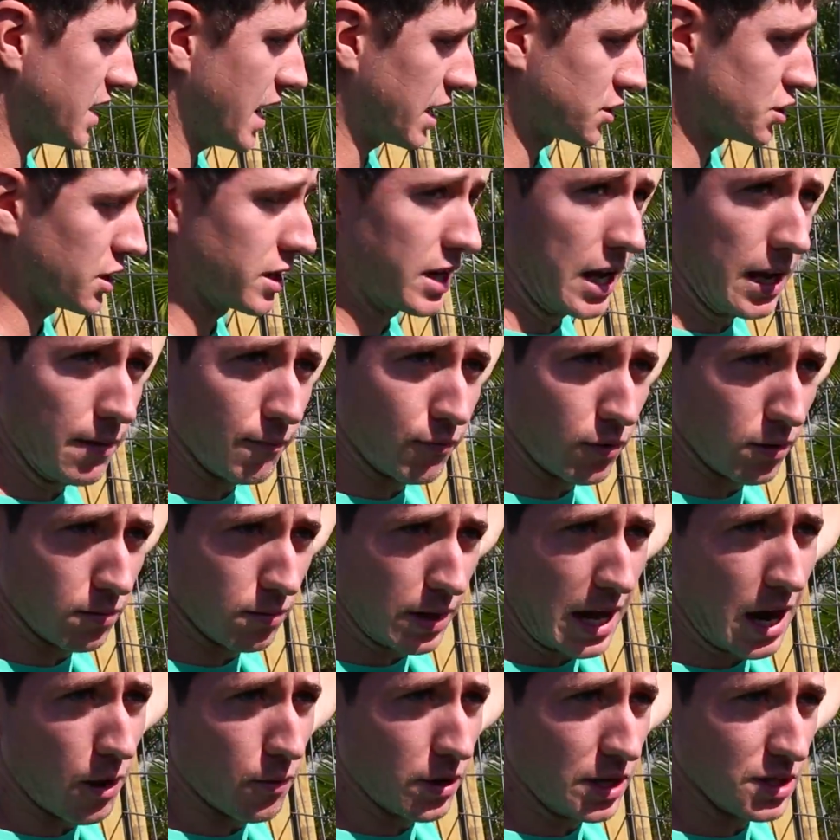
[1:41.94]
actually came from
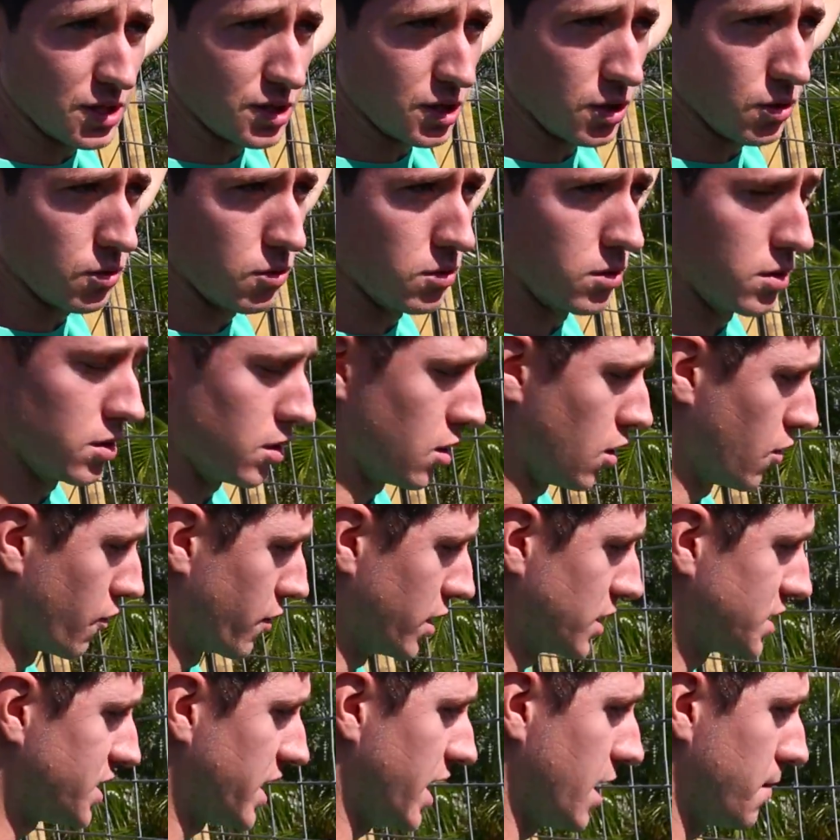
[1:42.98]
Lowry Zoo
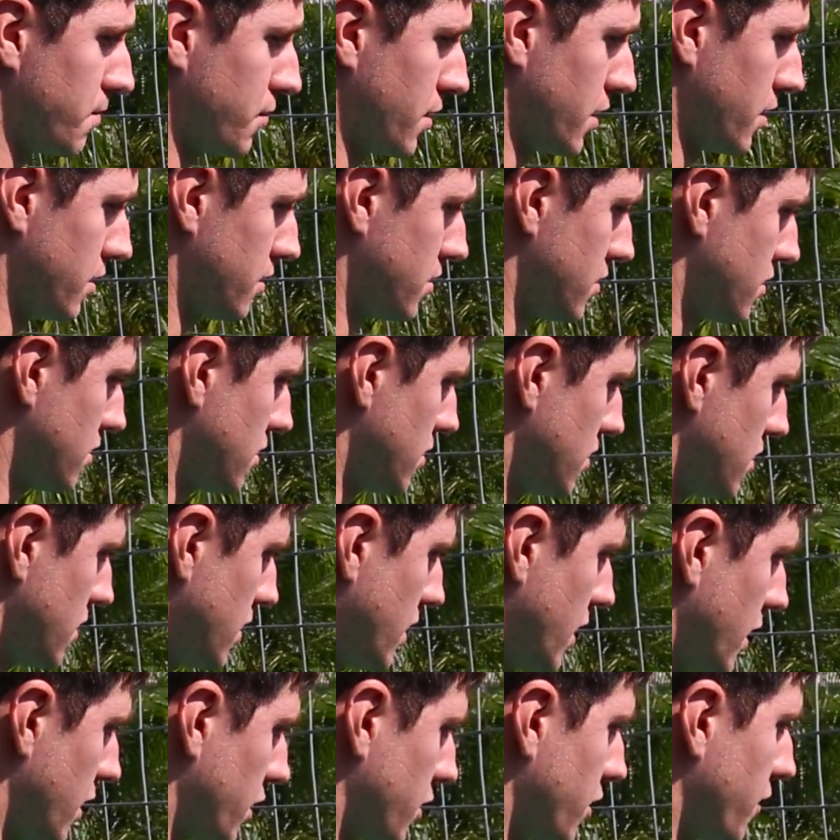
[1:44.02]
over in Tampa.
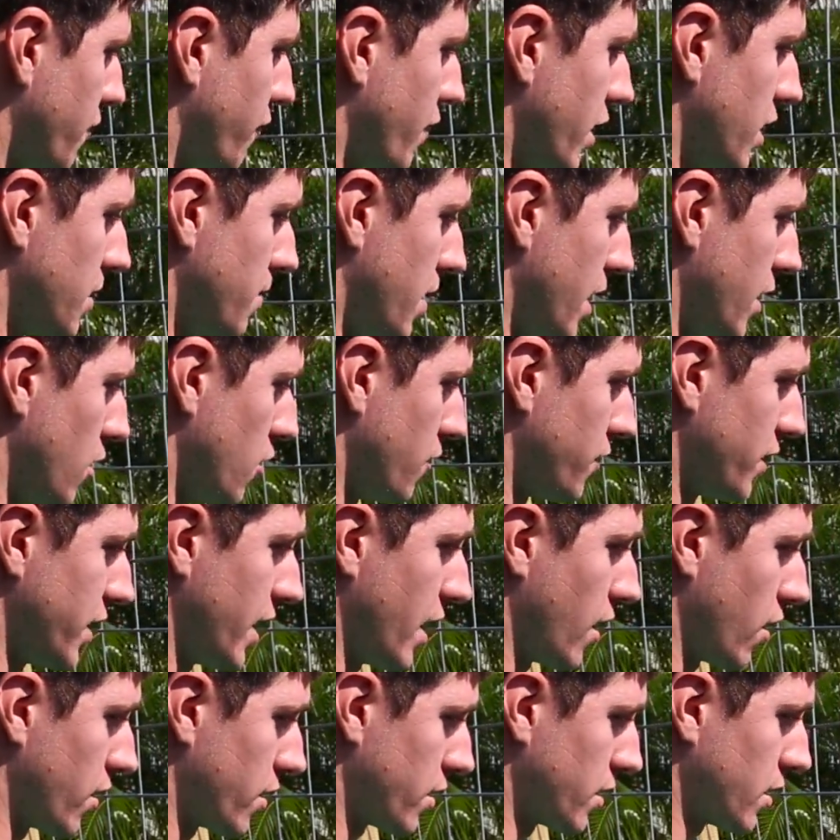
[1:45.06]
A good friend of mine over
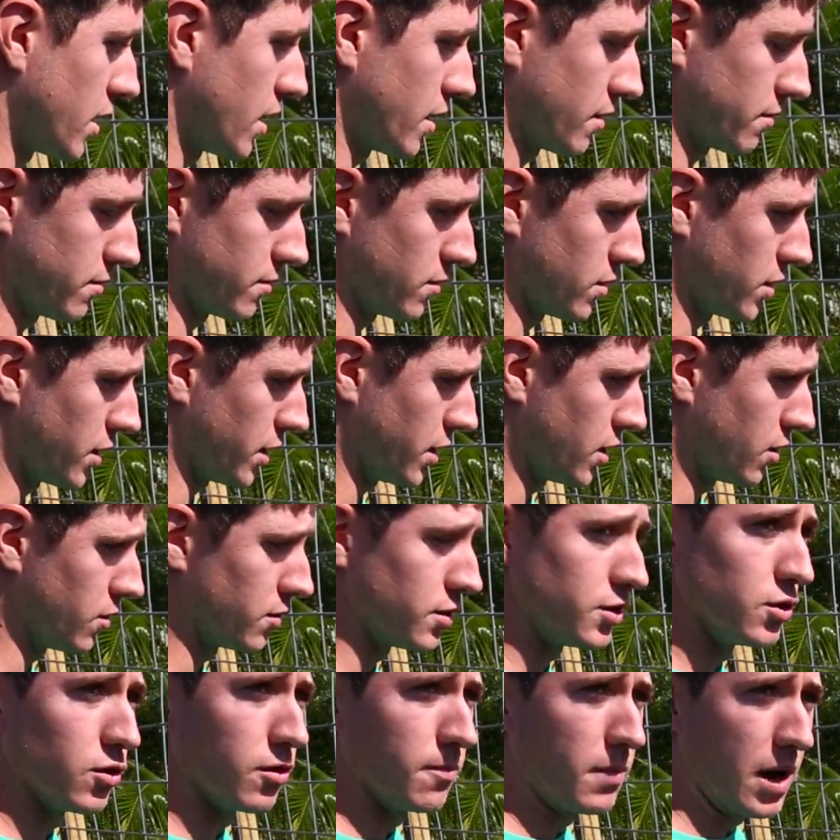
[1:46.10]
there, you know,
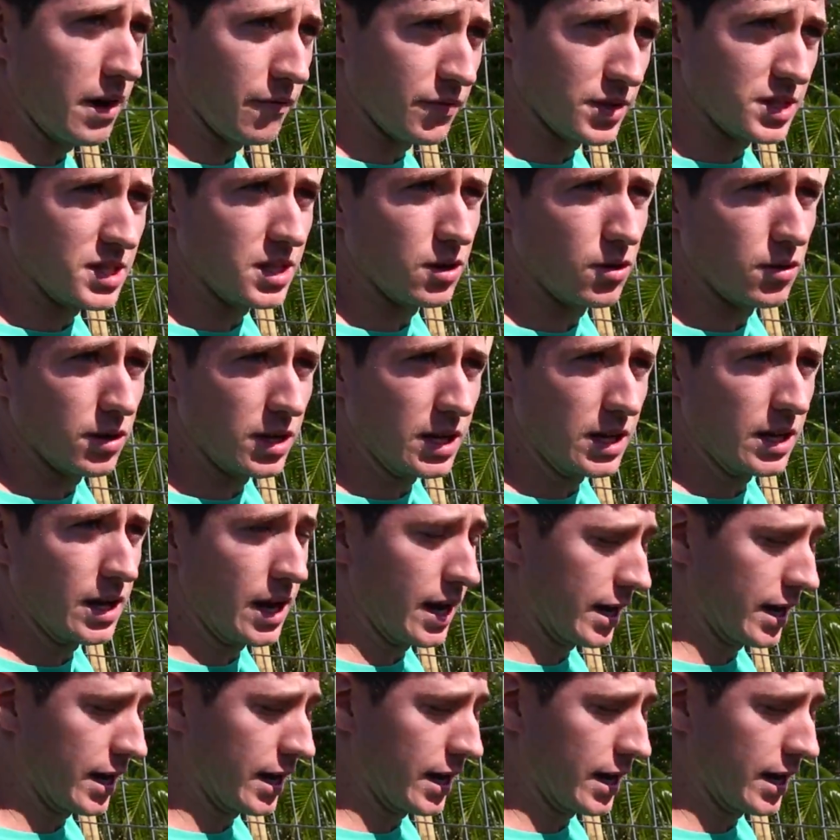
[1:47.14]
knew of my facility, and